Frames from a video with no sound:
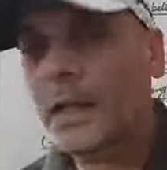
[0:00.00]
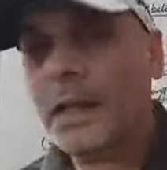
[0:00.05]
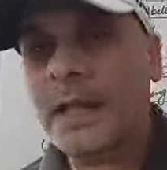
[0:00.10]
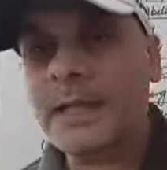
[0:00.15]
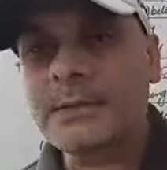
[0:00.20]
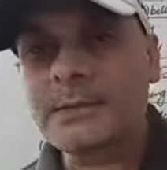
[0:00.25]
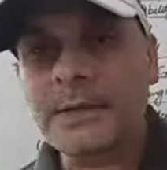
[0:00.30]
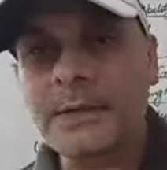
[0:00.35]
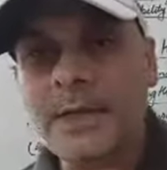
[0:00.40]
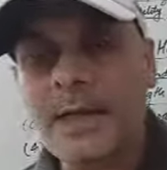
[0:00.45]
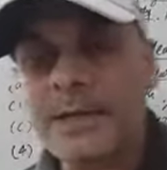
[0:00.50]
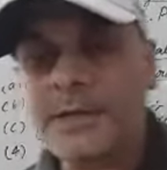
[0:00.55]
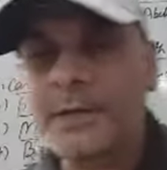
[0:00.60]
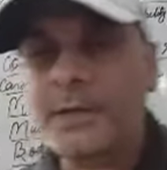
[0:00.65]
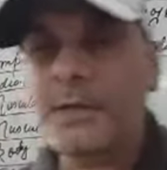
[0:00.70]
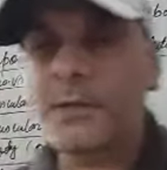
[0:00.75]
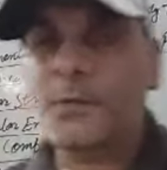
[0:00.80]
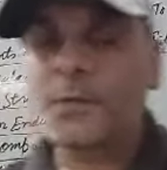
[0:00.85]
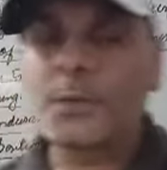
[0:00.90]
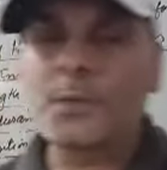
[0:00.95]
is
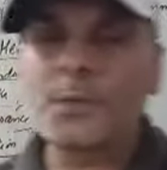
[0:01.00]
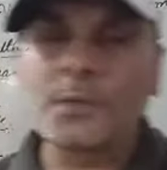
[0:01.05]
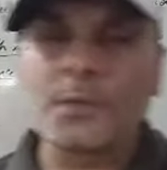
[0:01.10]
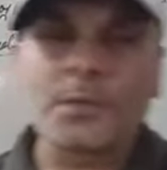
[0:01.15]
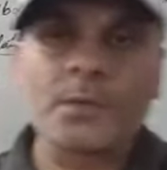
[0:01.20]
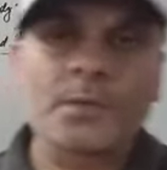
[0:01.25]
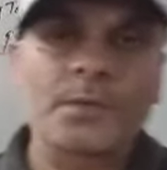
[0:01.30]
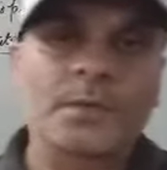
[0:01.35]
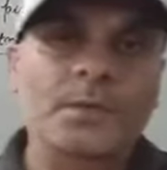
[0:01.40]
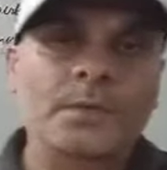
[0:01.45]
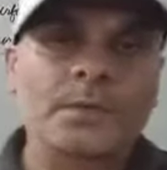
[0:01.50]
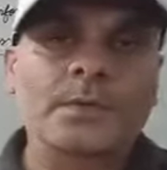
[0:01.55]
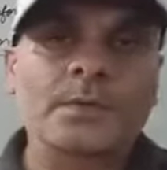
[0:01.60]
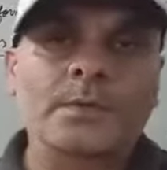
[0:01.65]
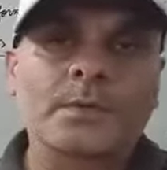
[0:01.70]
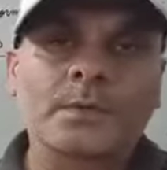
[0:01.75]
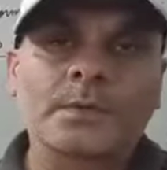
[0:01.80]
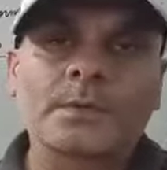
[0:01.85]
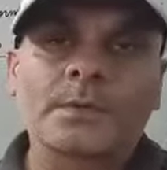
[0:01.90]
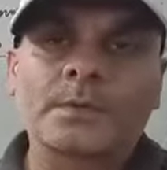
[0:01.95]
related to
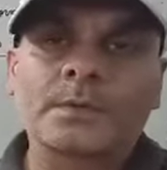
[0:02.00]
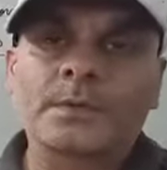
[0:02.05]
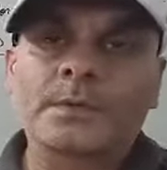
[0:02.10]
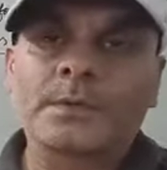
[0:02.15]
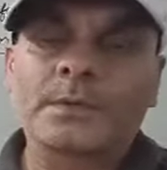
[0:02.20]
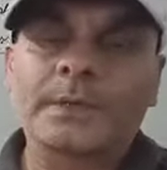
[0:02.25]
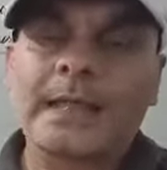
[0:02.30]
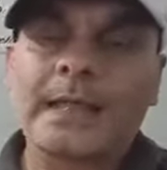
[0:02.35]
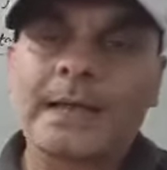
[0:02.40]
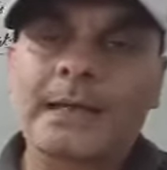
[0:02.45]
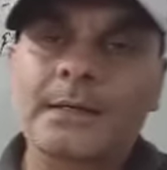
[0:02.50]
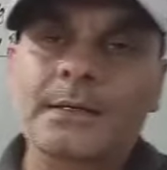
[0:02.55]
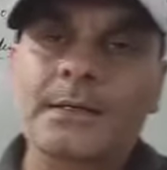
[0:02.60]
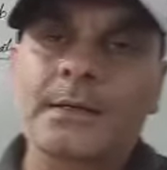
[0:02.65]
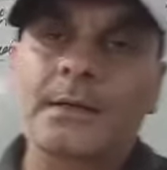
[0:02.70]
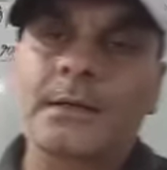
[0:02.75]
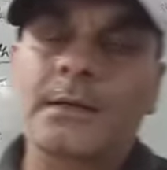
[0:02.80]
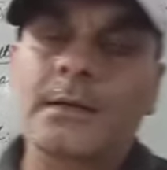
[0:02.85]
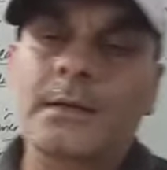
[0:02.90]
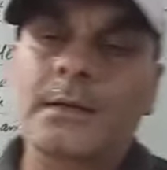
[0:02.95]

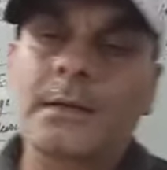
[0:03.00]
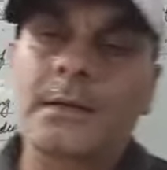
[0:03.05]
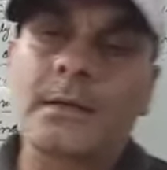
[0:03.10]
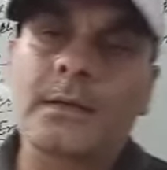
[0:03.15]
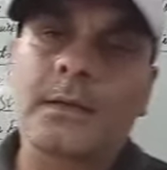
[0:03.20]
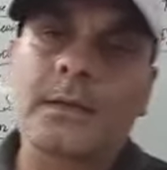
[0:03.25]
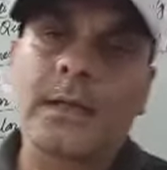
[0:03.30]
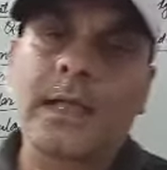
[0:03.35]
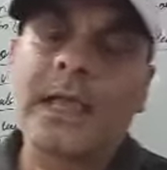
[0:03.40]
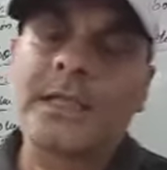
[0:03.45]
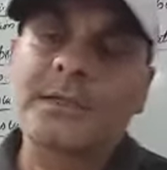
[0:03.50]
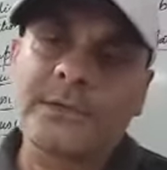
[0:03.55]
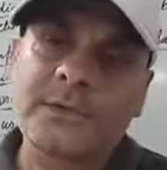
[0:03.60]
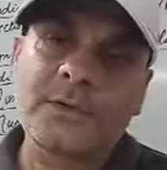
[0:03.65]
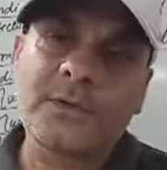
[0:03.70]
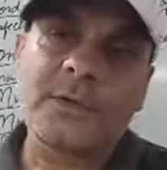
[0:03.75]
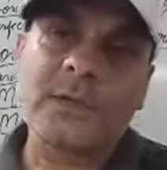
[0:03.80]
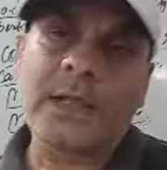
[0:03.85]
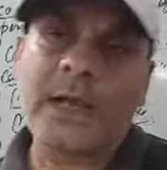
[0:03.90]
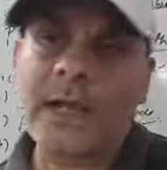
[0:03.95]
that, as you
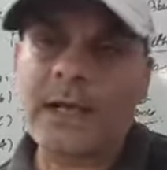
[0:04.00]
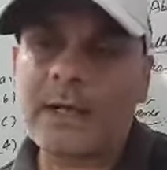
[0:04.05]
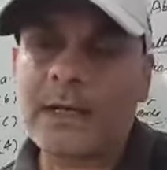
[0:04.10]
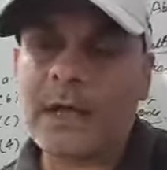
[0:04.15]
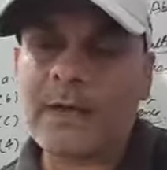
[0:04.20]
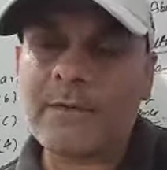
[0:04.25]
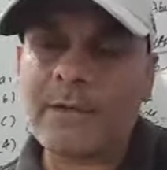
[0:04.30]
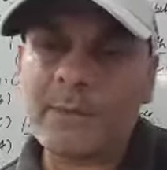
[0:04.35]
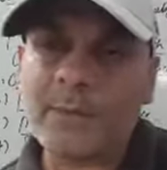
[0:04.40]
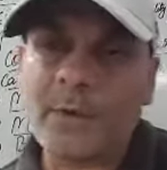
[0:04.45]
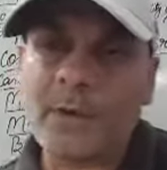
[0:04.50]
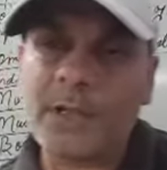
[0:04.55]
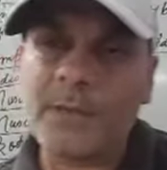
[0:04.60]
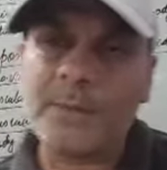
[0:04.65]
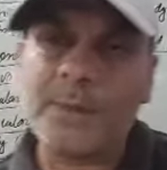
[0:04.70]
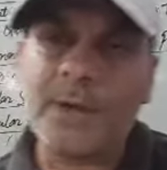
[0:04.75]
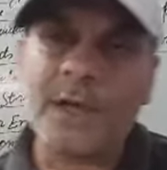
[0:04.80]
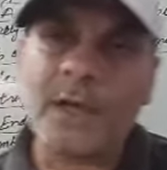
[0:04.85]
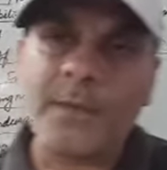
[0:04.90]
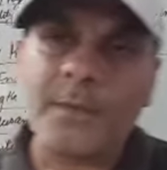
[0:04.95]
know that our body
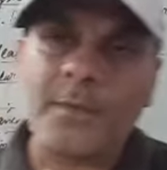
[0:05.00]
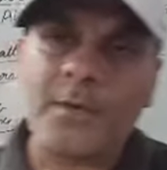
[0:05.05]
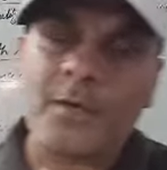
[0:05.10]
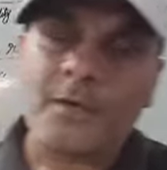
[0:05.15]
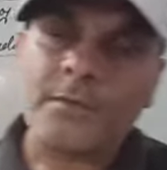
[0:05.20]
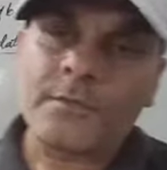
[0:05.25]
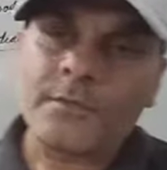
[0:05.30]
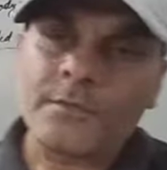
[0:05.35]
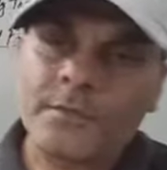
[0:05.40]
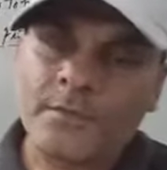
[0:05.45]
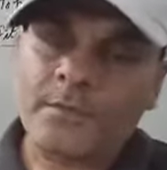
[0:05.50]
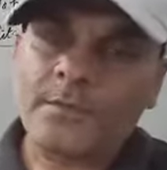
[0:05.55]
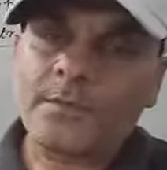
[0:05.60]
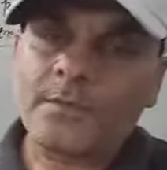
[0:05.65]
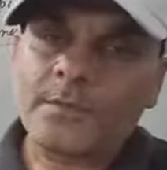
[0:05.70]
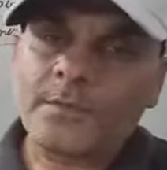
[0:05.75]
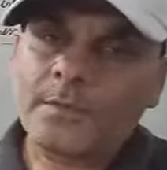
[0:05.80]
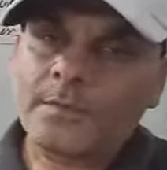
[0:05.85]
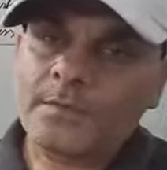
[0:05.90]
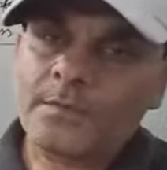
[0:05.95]
made up of
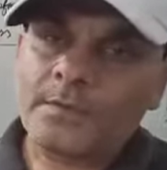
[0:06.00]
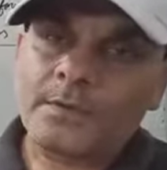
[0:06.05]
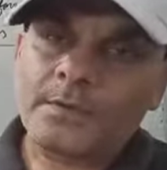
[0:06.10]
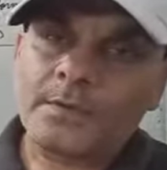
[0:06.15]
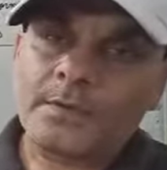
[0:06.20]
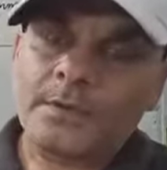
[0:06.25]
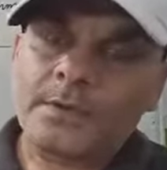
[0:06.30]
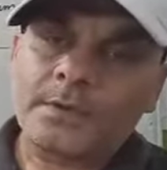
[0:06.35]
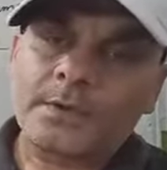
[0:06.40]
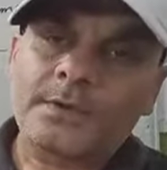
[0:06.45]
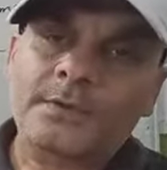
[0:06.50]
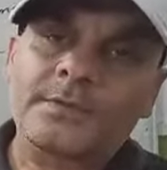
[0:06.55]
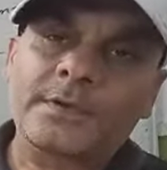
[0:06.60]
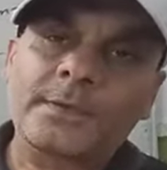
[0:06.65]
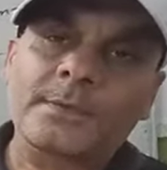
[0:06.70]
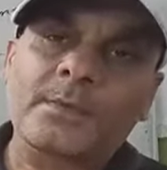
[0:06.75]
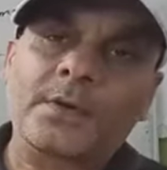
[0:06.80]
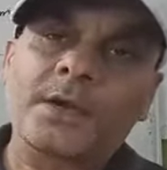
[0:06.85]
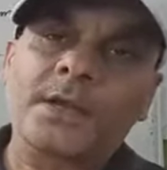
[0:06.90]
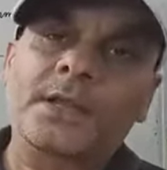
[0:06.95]

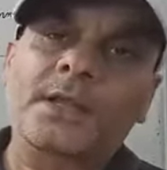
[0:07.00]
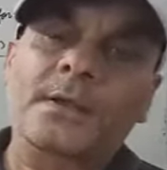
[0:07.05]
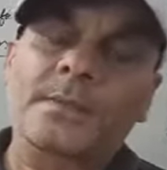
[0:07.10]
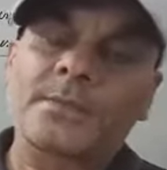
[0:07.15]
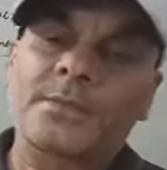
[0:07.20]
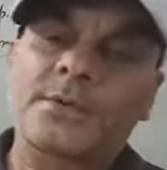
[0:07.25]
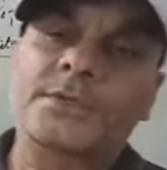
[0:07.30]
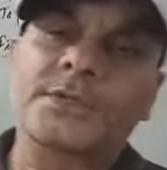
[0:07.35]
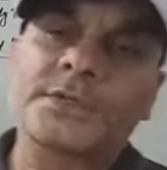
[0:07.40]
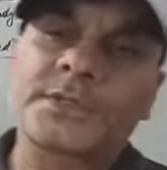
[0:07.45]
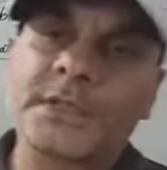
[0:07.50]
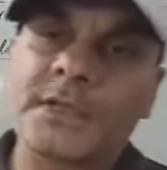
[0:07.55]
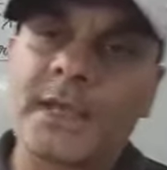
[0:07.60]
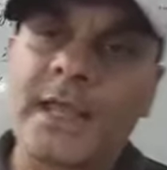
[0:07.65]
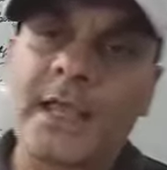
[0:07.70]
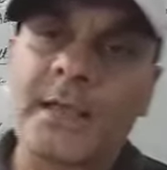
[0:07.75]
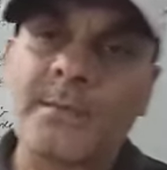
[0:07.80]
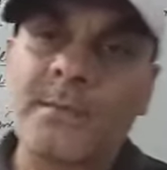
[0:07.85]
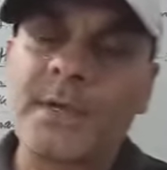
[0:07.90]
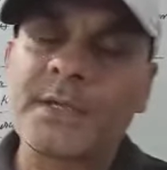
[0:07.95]
different body composition
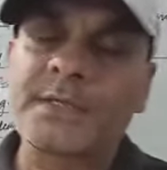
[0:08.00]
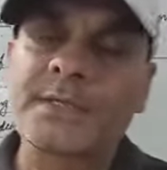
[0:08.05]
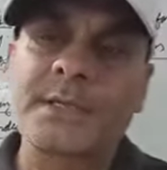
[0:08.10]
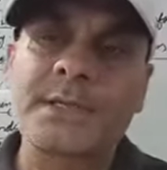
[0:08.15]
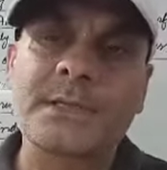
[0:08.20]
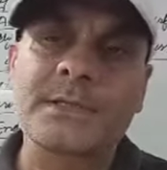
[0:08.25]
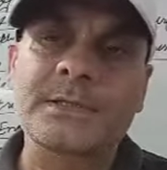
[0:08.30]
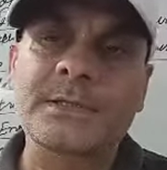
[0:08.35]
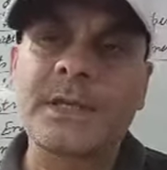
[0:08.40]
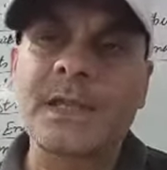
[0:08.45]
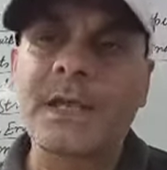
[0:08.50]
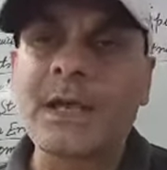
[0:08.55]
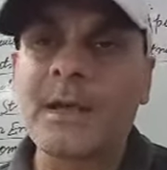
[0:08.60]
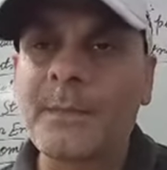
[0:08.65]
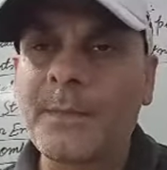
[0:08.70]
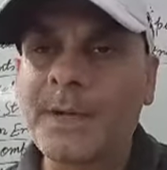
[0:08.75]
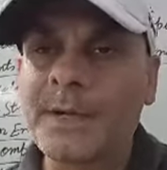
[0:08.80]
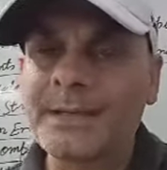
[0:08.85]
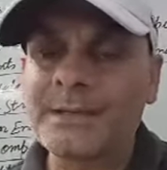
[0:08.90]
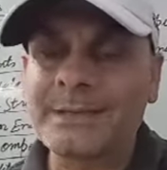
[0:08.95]
like muscles,
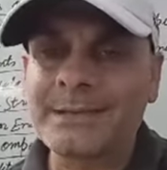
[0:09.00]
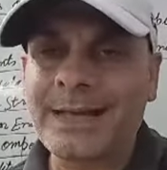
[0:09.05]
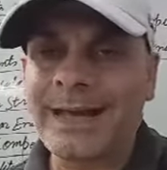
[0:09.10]
ligaments,